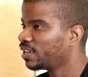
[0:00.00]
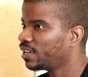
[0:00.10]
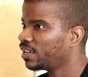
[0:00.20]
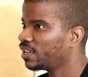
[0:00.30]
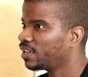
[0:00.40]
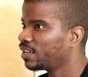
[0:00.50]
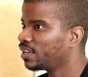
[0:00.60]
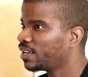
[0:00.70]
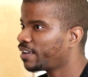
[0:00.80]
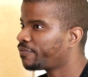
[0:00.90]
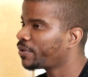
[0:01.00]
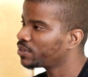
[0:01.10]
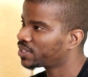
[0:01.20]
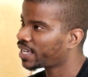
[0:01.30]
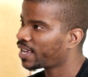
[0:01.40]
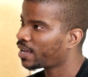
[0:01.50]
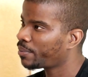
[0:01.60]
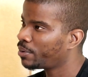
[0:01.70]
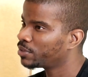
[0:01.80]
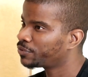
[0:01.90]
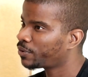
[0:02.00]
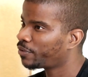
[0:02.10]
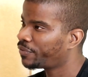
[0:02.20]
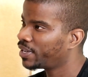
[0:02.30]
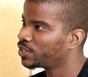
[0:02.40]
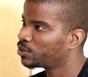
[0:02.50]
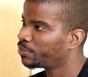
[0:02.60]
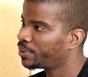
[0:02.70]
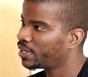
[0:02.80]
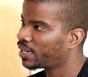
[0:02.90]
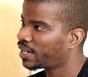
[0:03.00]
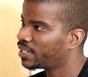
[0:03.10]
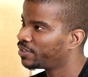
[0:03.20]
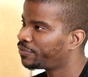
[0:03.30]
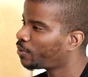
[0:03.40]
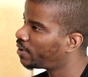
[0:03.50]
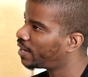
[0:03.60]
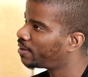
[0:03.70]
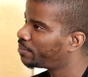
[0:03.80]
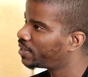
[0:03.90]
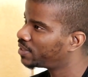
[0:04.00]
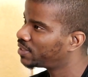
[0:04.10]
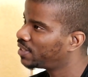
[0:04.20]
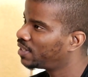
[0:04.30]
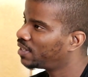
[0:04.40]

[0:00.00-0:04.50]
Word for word: And that first time it was for a phase to appear, and I did four and a half months.